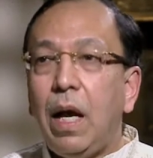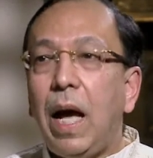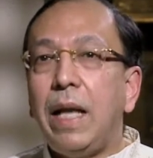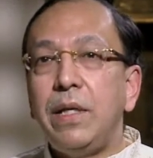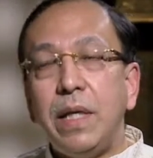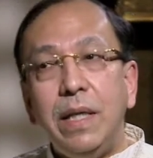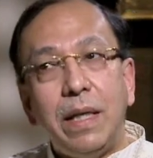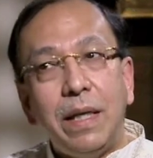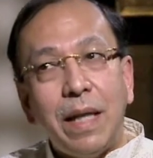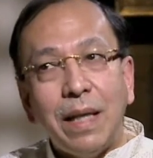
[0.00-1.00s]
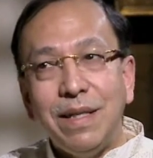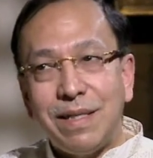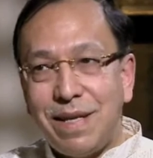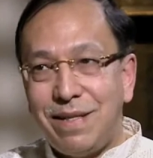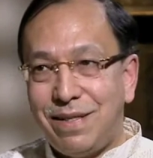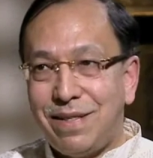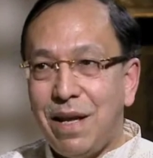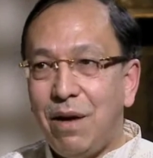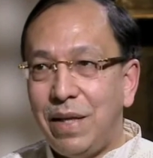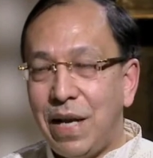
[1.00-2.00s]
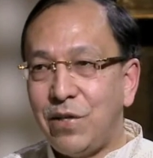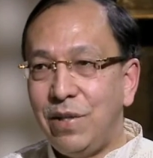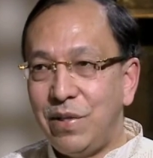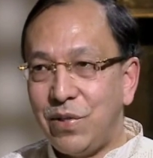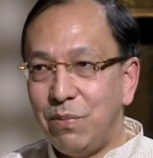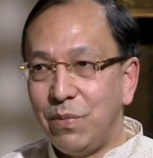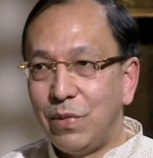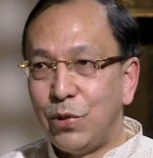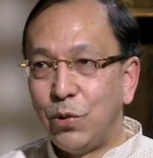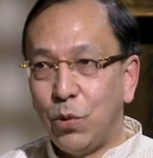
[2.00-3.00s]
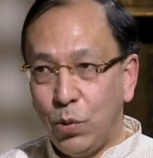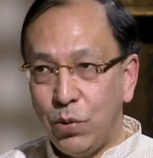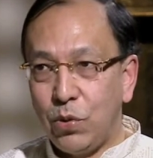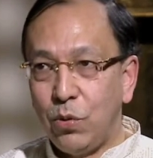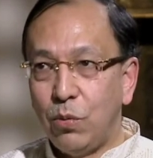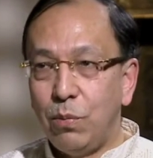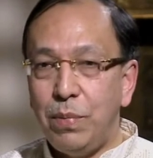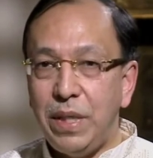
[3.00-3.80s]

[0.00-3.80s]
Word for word: And in another sense, our nationalism should also